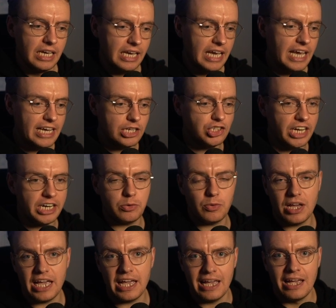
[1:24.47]
Hit
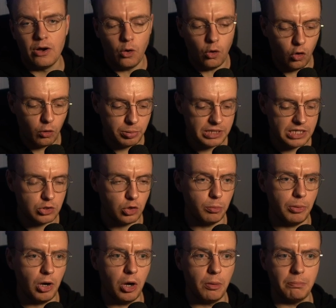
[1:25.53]
generate, open this up
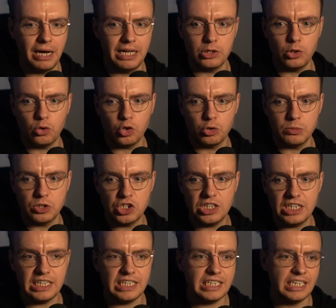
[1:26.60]
on my local
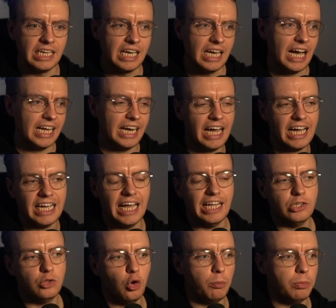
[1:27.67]
machine, and I
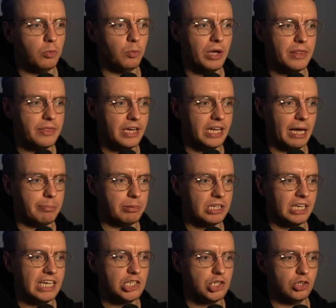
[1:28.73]
end up with an
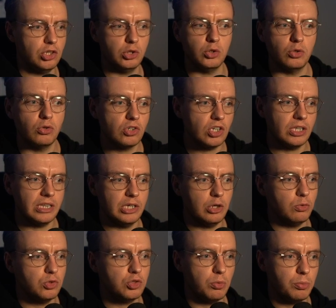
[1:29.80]
application that looks a little
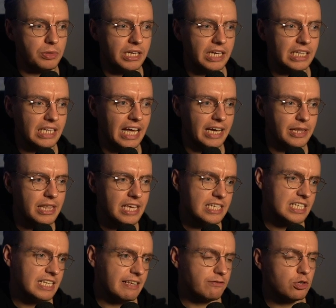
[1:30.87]
something like this.
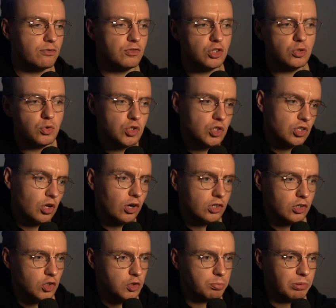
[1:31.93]
And if you've used
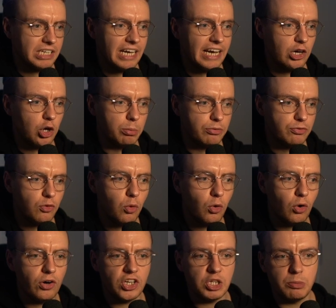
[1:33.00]
start.spring.io
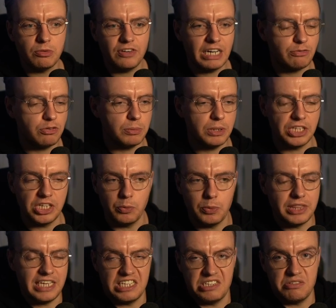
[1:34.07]
before, you'll be very familiar with
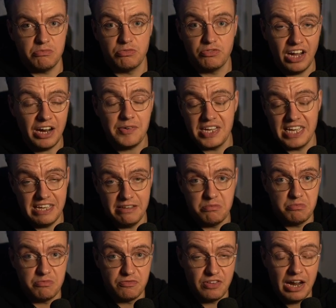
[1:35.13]
this very,
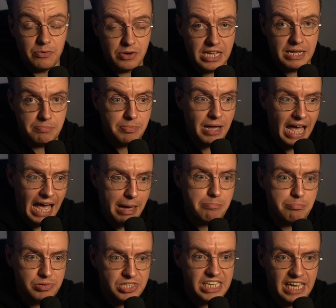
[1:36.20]
very
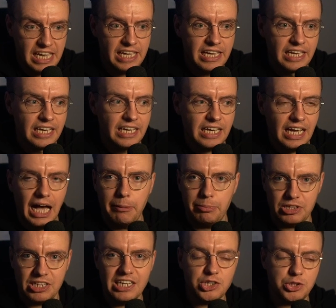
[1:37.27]
empty
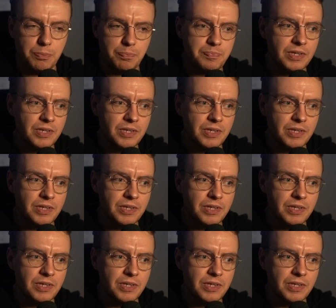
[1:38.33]
application.